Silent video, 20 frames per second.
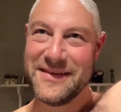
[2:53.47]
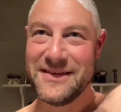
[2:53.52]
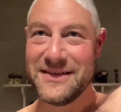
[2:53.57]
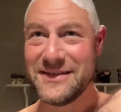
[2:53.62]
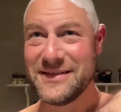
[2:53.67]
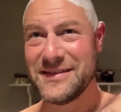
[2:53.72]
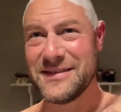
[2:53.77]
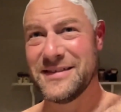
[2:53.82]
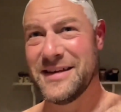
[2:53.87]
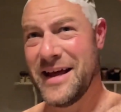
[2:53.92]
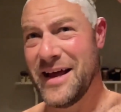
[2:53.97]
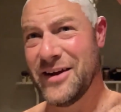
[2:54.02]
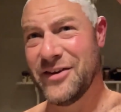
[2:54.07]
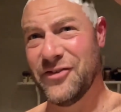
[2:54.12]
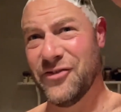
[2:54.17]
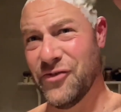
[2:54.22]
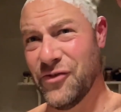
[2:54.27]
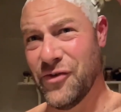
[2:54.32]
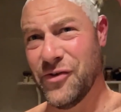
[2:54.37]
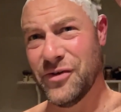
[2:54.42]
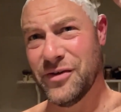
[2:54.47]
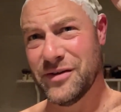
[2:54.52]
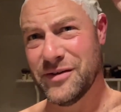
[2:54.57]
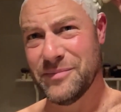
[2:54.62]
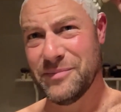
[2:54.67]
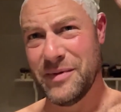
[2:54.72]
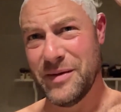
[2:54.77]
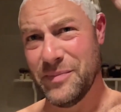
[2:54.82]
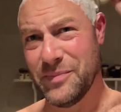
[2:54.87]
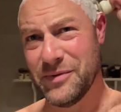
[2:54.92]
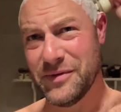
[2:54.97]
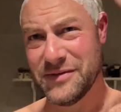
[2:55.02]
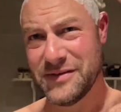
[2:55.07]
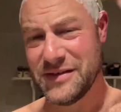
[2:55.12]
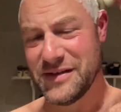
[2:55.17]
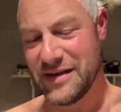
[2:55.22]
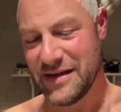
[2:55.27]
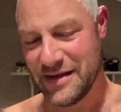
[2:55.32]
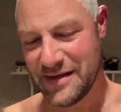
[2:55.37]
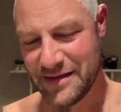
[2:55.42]
It's natural, people
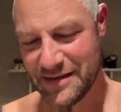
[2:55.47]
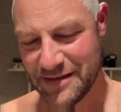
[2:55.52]
say.